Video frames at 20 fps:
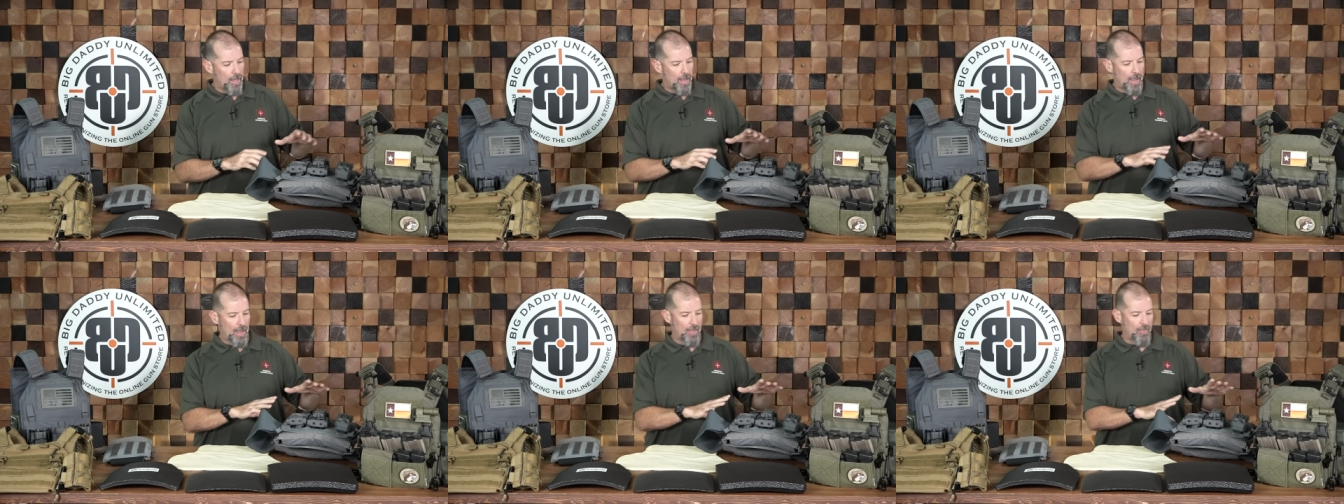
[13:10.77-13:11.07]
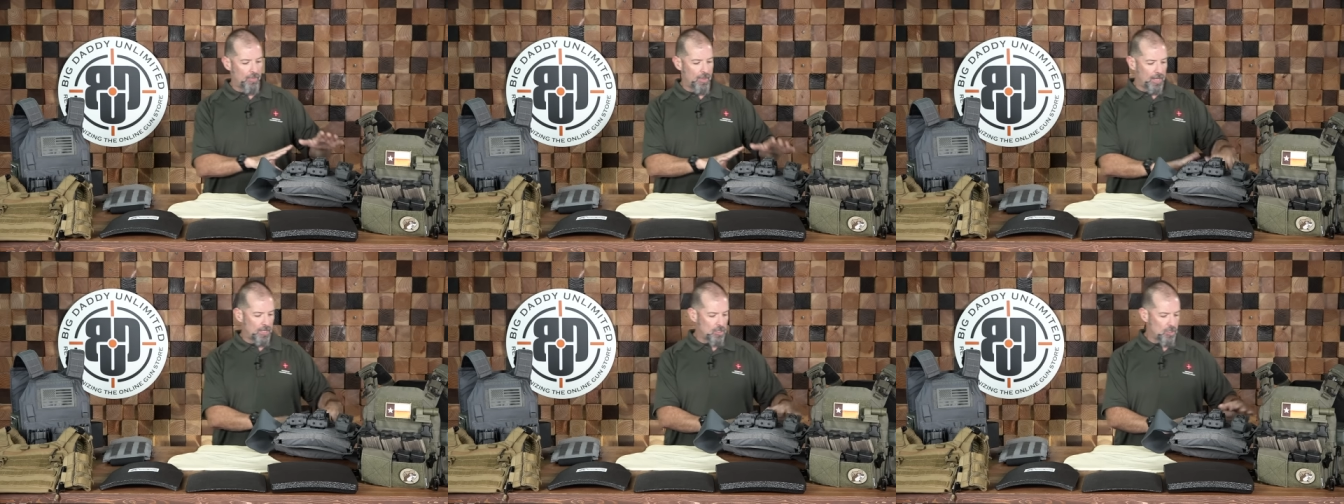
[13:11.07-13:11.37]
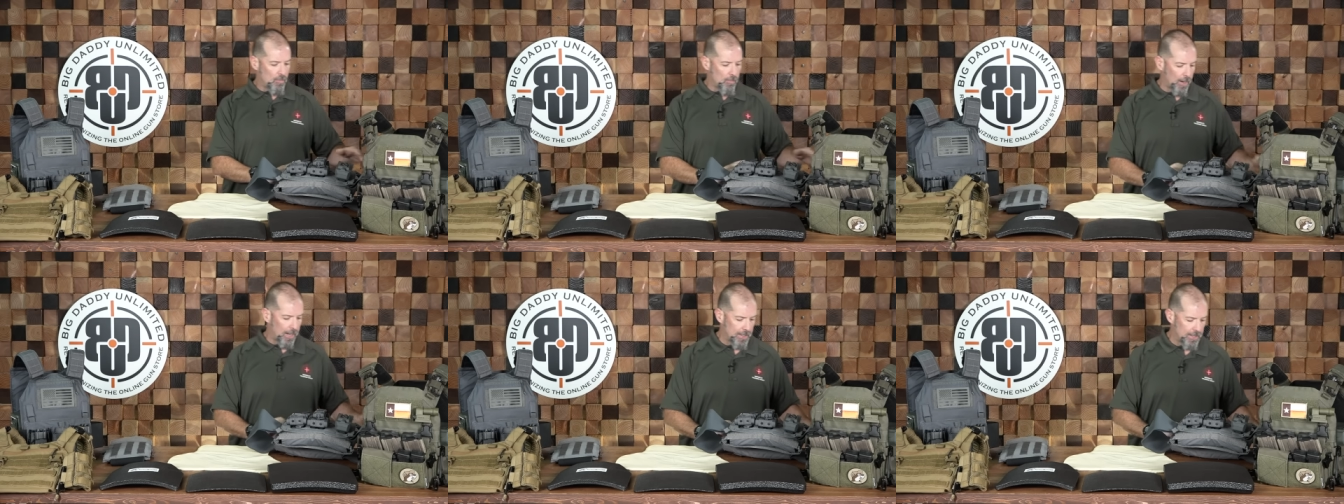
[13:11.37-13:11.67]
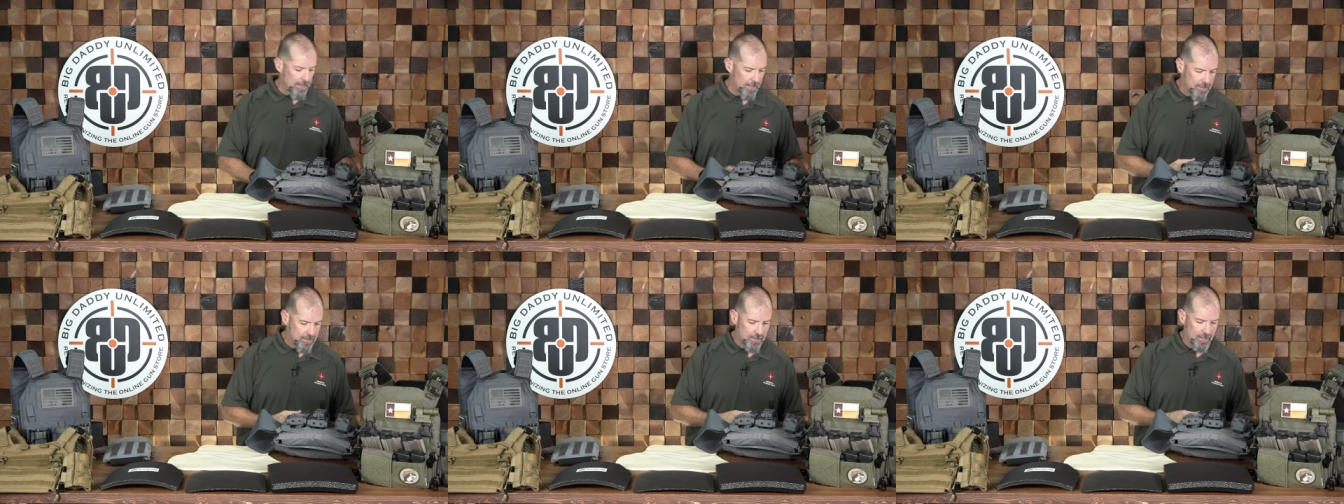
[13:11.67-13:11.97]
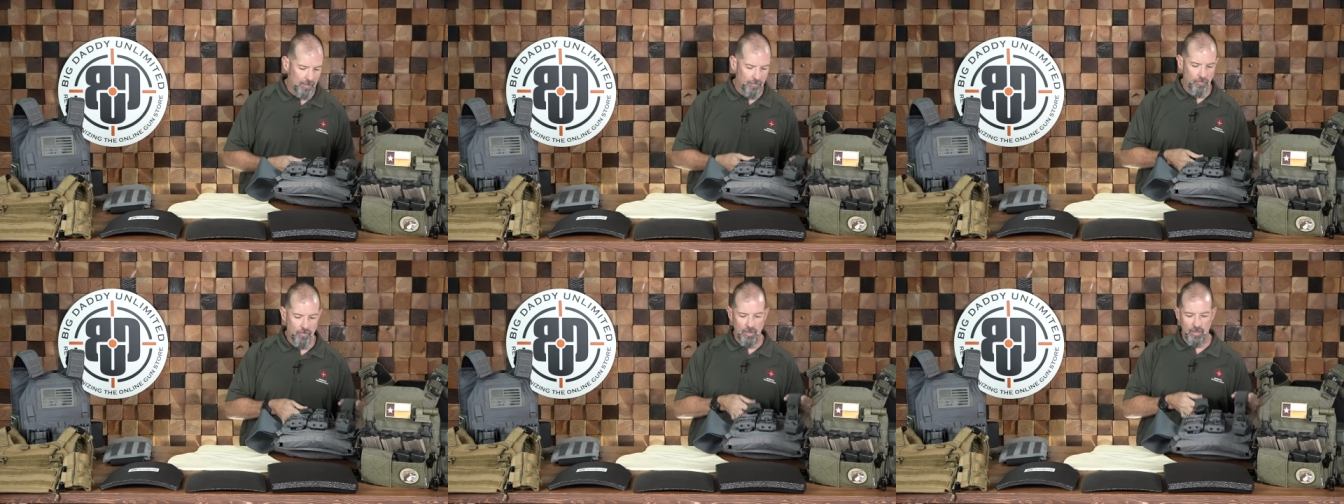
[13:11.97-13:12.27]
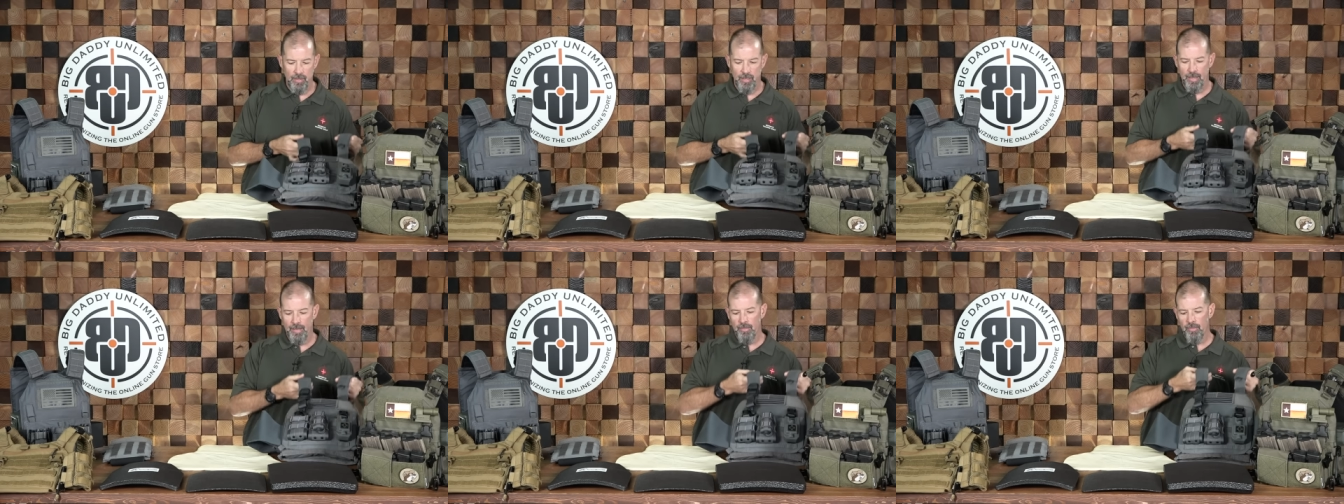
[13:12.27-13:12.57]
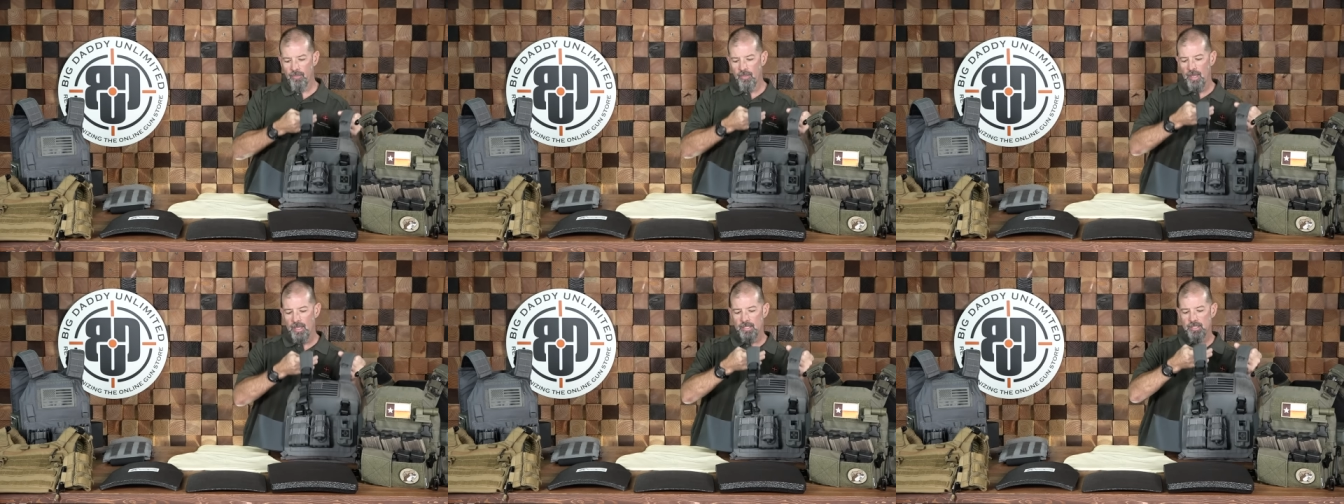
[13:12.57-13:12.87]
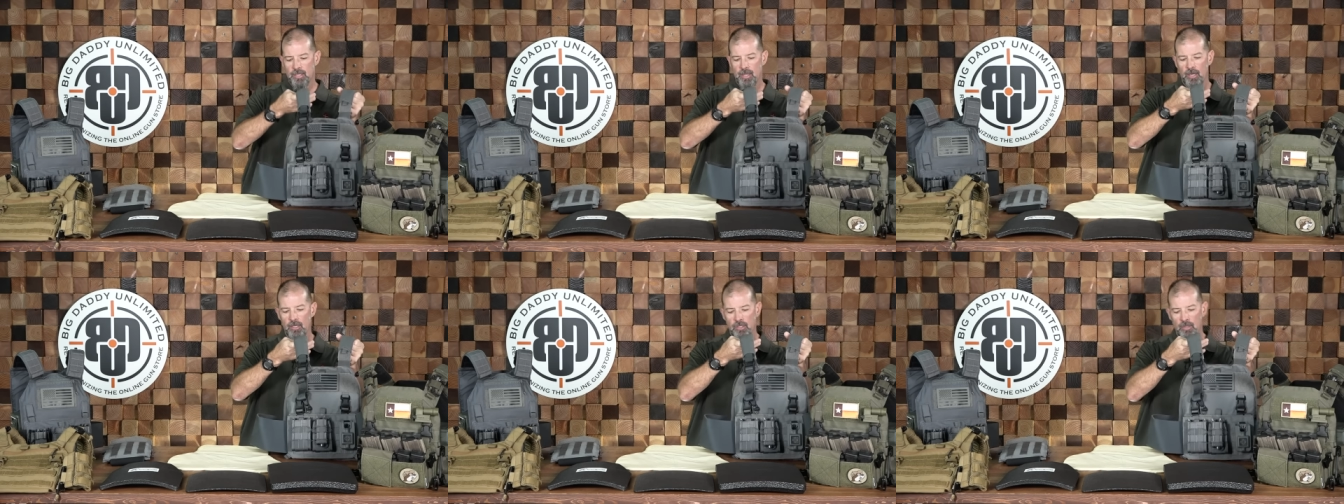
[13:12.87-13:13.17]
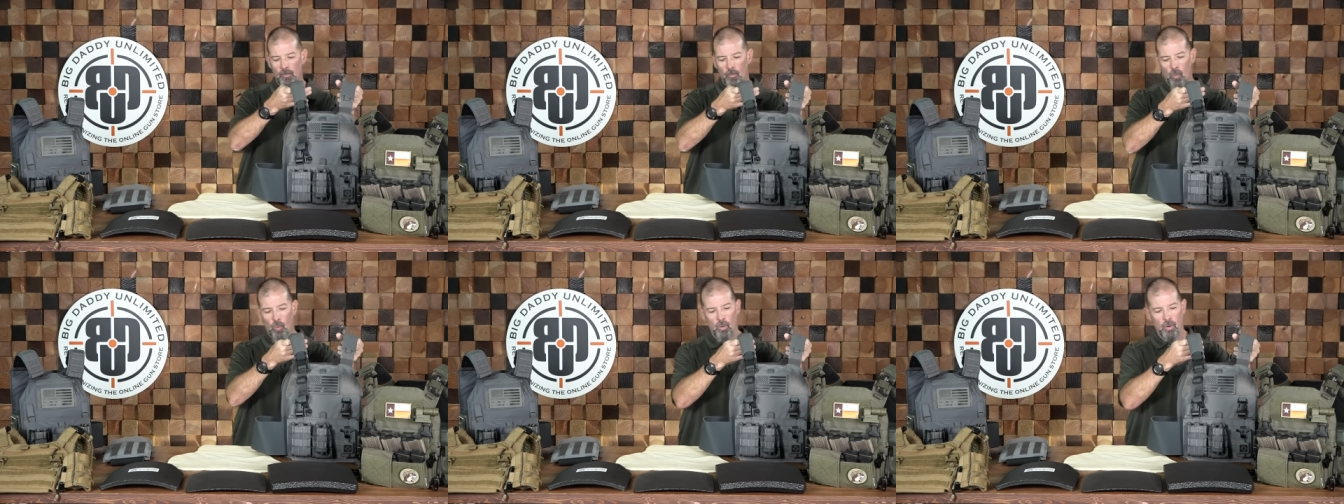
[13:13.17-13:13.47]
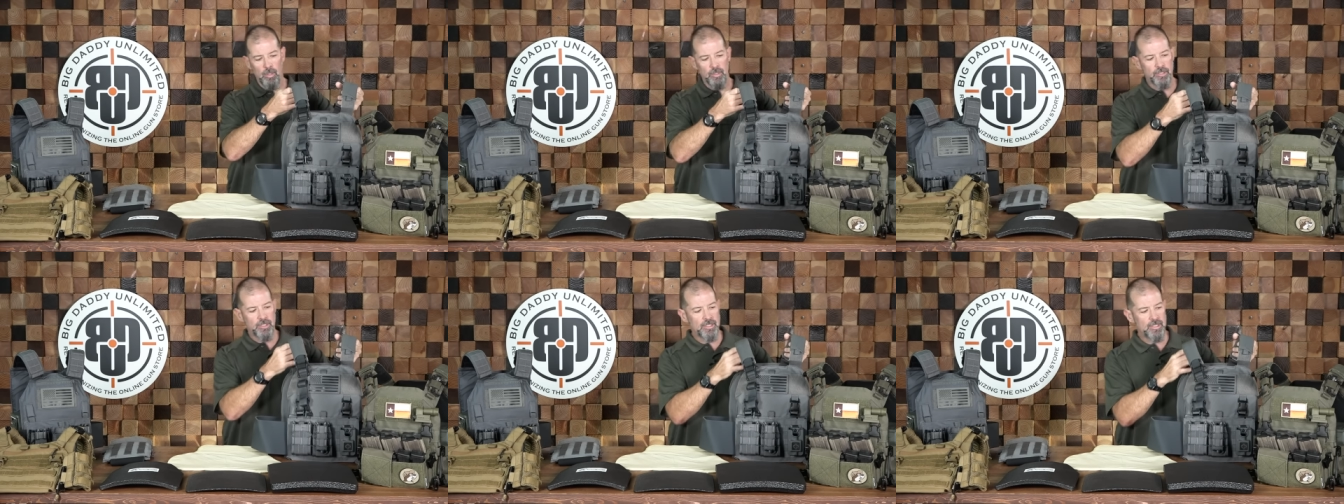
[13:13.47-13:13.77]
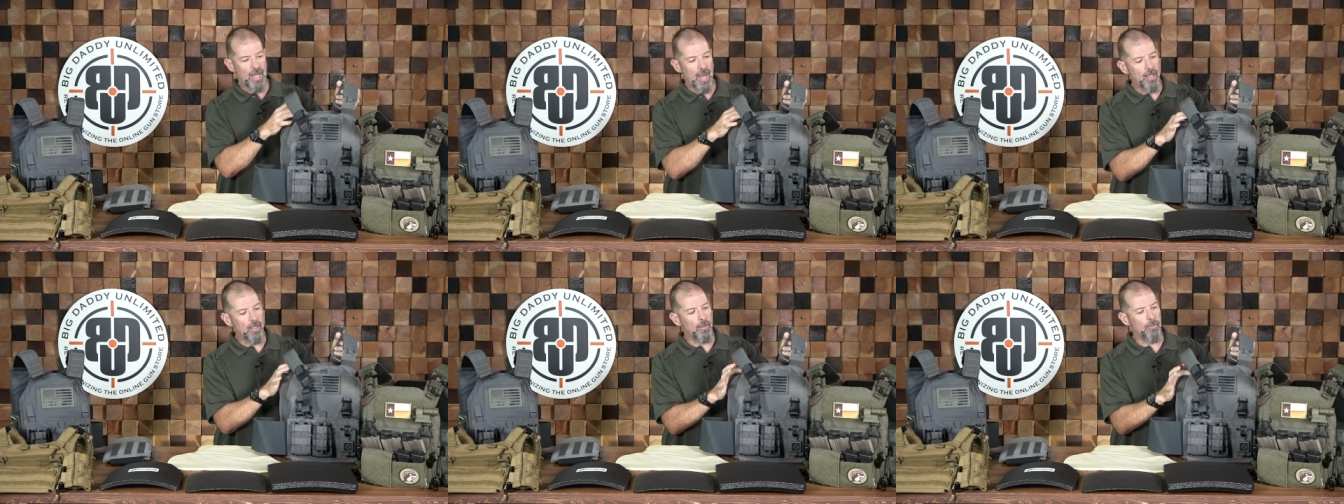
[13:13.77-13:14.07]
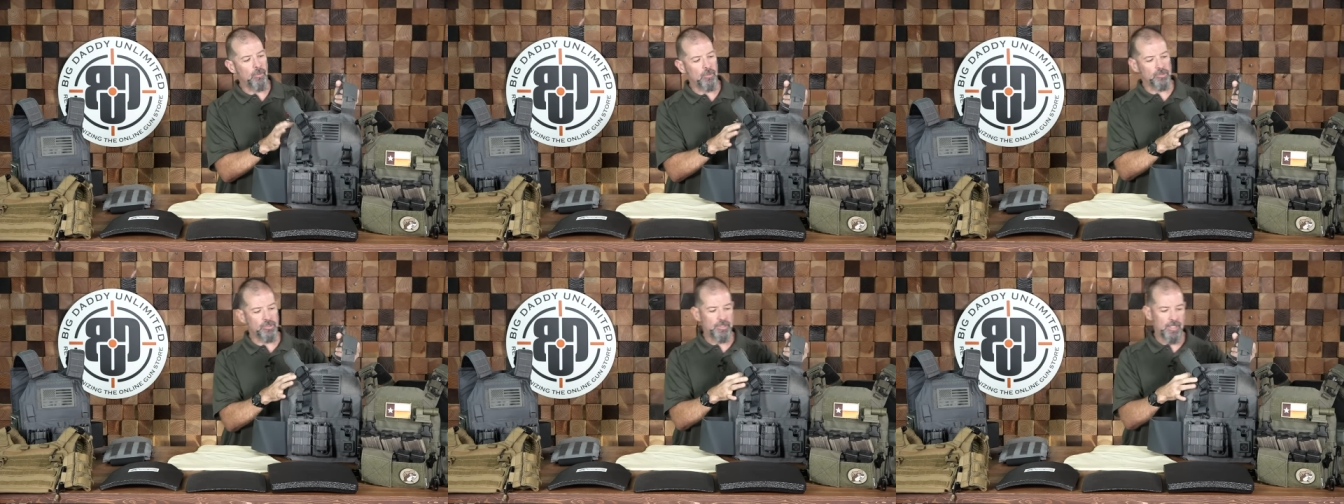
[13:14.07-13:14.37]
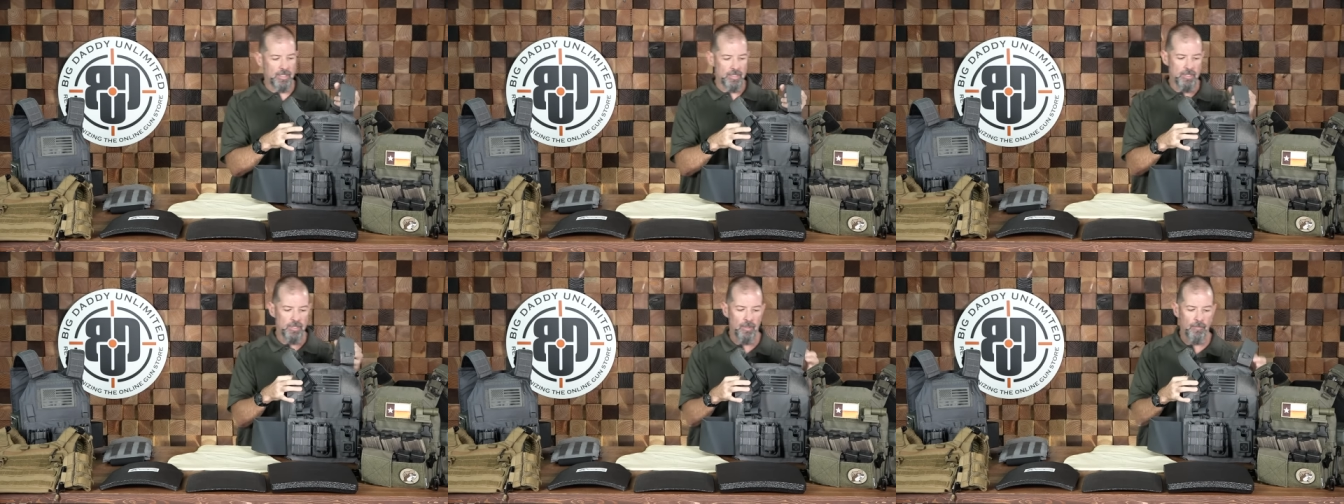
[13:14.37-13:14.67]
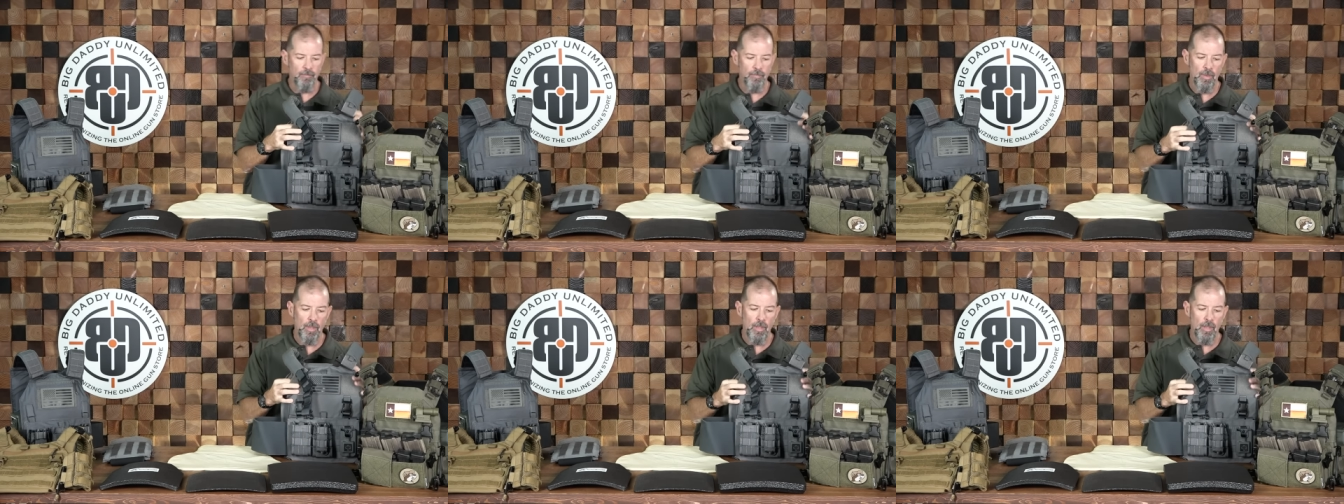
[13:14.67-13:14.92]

And then you might get something like this that is a more scalable system